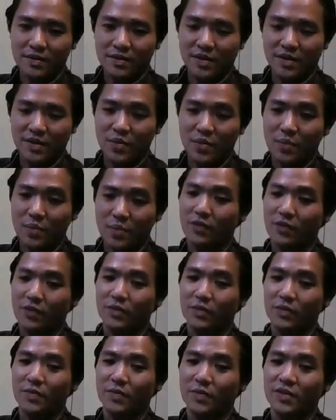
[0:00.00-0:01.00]
send me a
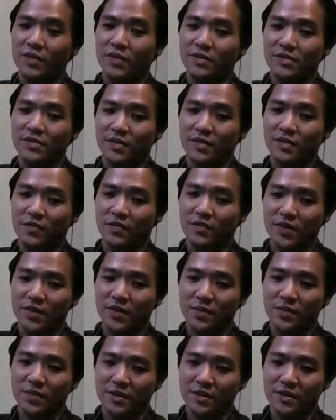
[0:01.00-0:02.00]
private message at
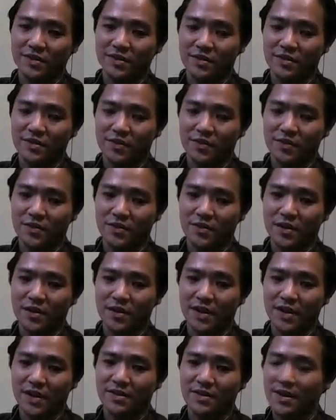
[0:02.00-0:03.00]
Facebook. Just look for
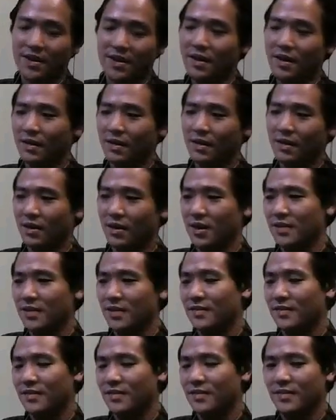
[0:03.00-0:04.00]
Nixon Na
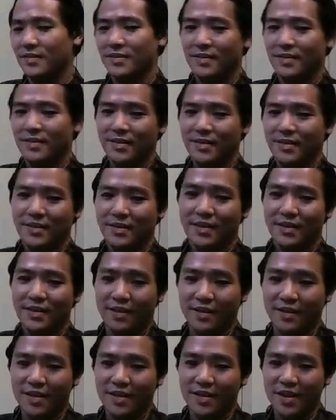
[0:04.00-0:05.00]
Art.
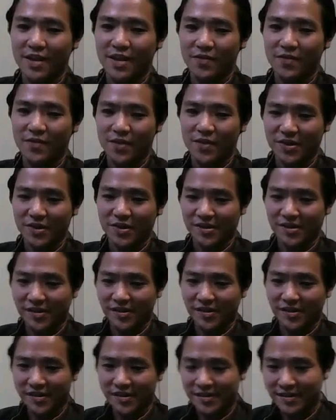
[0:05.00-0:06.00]
And thank you very
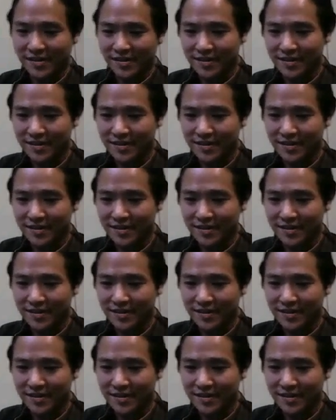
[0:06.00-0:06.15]
much.